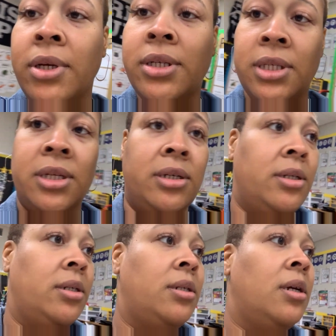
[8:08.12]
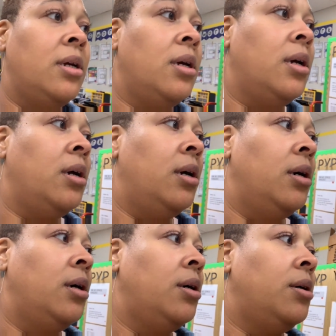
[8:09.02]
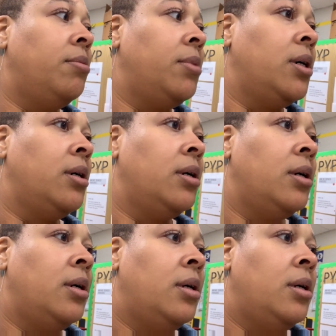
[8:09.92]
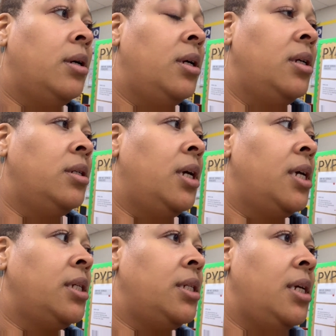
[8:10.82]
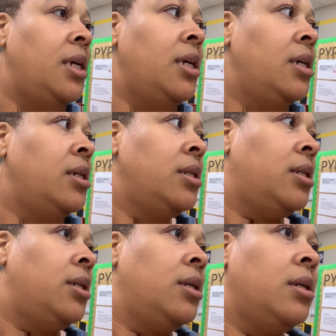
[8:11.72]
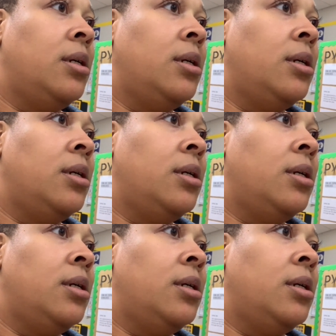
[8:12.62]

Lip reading: looks good. And that's it.